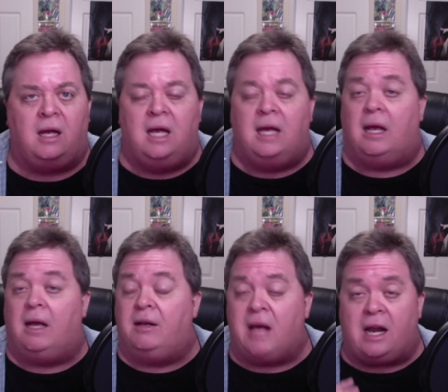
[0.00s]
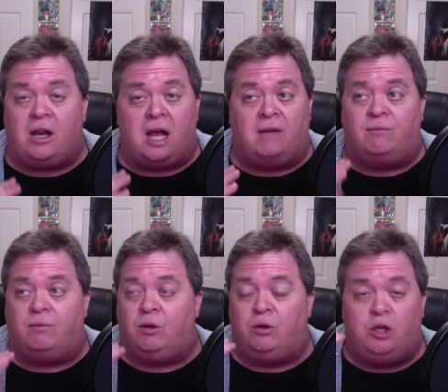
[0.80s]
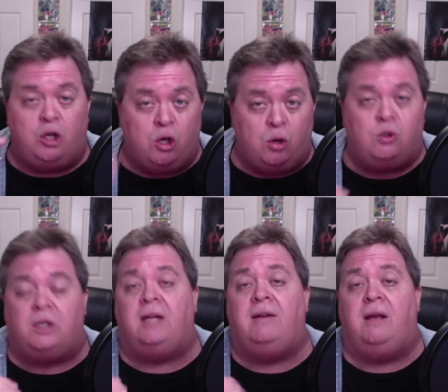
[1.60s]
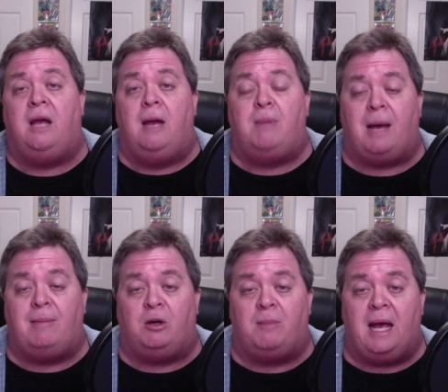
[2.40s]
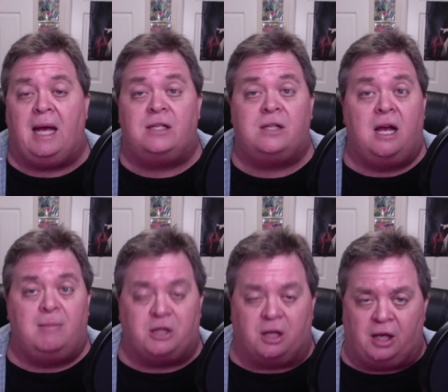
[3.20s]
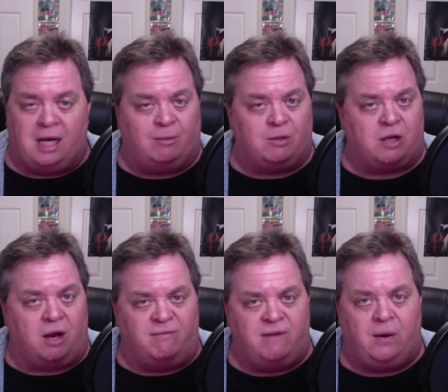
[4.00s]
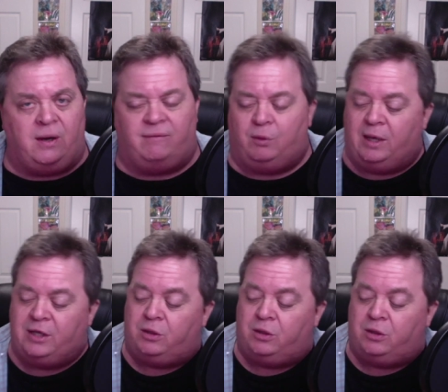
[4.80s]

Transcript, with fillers: uh, not a lot of hugely popular bands, but the labels are very influential.